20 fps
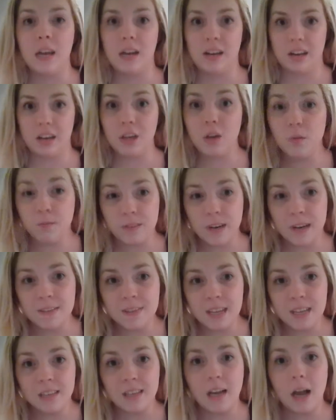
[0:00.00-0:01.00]
Now you've done
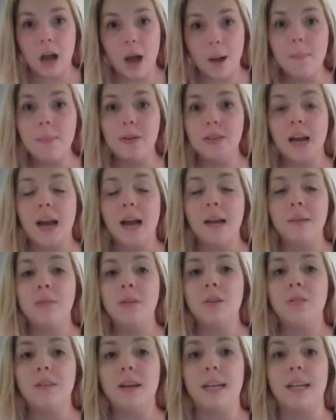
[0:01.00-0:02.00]
this a couple times
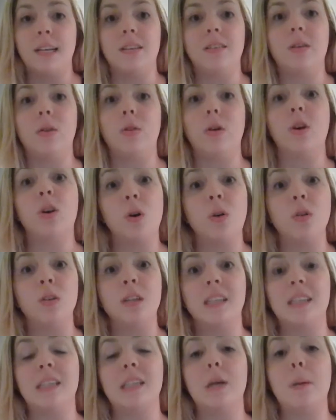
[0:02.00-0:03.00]
already, so the goal
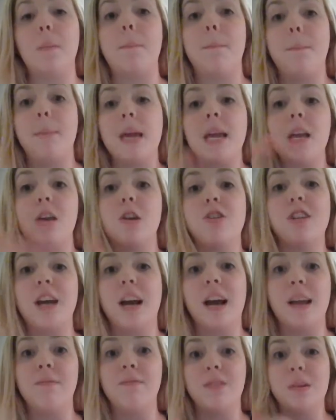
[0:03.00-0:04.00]
is to beat your
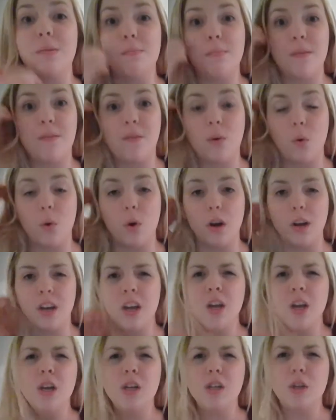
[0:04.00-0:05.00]
time from before.
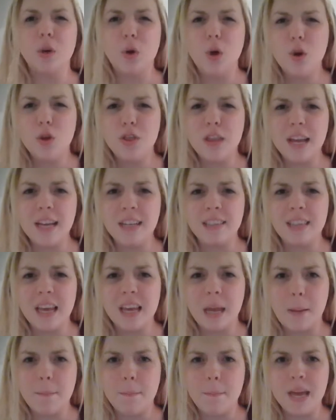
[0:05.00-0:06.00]
So who thinks they
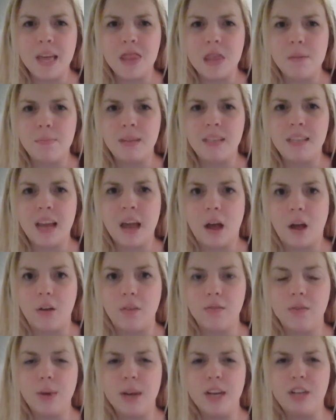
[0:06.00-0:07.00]
can beat
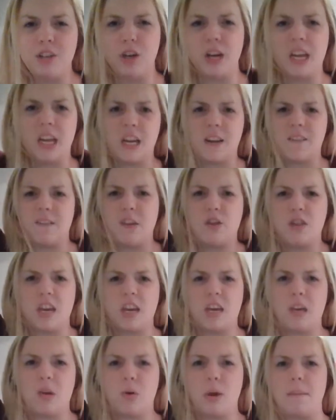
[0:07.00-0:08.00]
themselves? Raise your hand if you
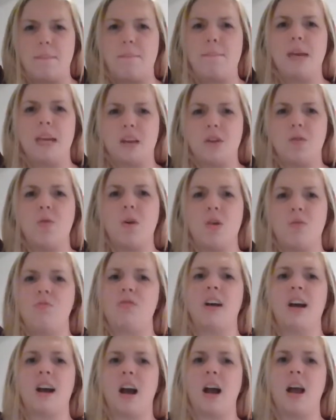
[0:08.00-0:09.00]
think you can beat your own
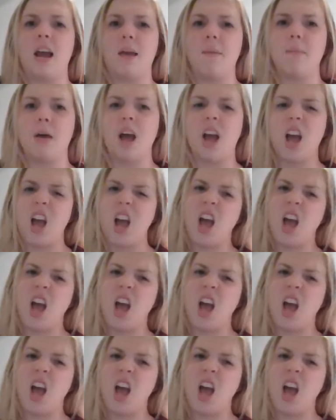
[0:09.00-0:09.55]
time.